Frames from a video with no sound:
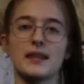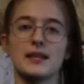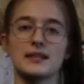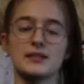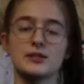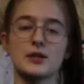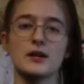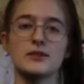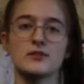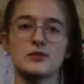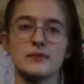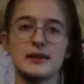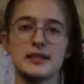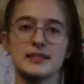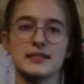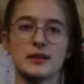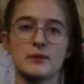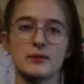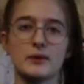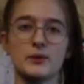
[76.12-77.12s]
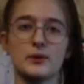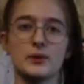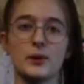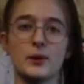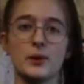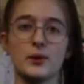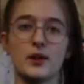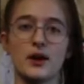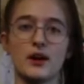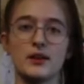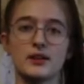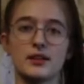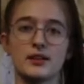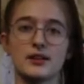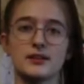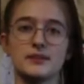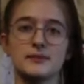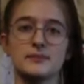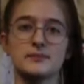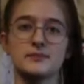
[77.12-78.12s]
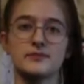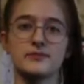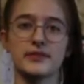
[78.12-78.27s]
This also means that we will no longer